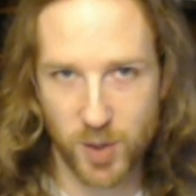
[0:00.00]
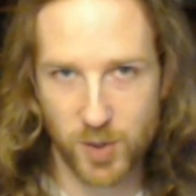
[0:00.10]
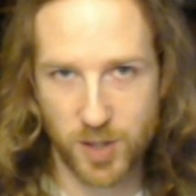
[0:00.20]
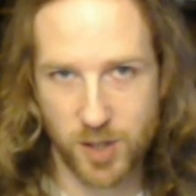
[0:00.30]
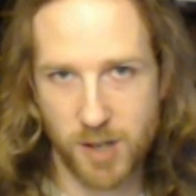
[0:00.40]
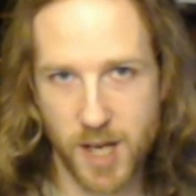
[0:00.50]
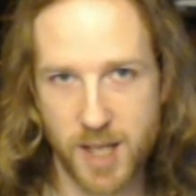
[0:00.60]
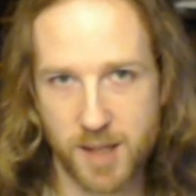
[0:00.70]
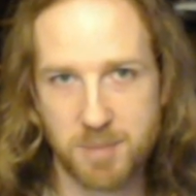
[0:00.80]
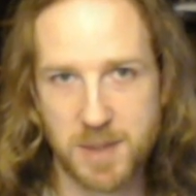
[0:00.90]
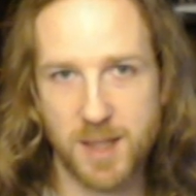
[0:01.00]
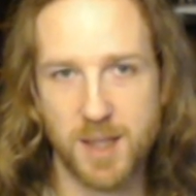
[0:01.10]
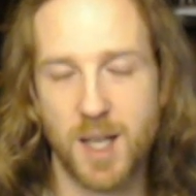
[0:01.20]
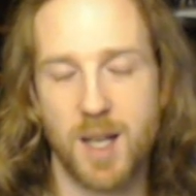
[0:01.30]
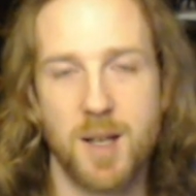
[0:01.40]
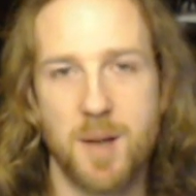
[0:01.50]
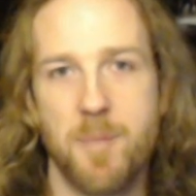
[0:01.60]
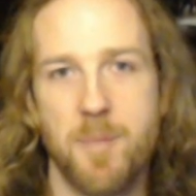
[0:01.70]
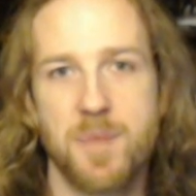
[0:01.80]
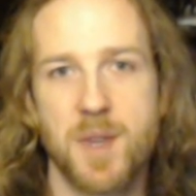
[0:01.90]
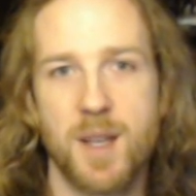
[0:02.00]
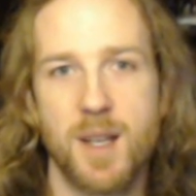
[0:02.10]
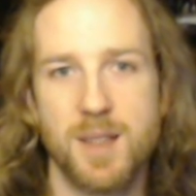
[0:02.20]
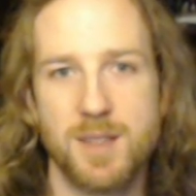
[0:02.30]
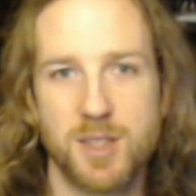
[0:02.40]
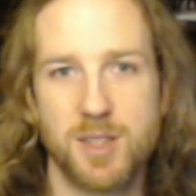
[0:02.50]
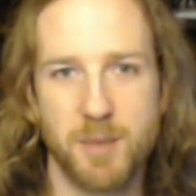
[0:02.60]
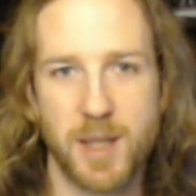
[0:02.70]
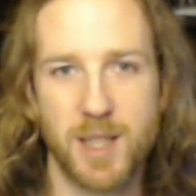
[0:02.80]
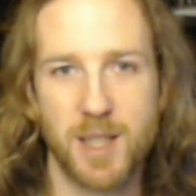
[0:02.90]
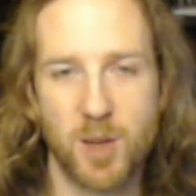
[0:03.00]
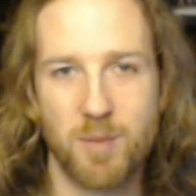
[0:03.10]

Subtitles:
all not great, but it shouldn't be a long